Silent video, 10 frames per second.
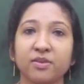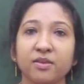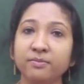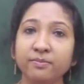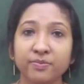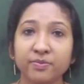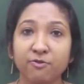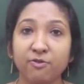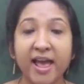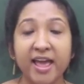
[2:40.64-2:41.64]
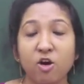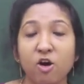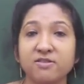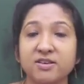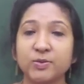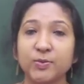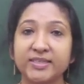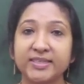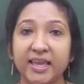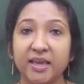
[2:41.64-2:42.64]
flyovers
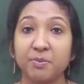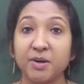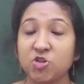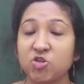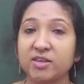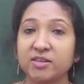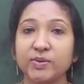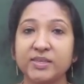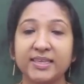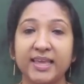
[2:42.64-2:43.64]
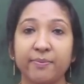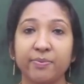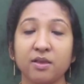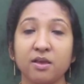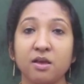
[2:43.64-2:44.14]
we say, bridges we say.